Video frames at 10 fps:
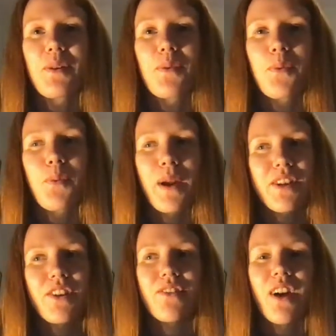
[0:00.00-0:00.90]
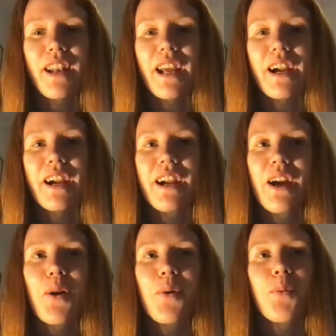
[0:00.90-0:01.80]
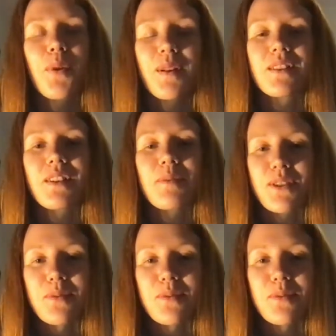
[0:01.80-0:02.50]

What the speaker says: But they're like, when you're in Ryanair,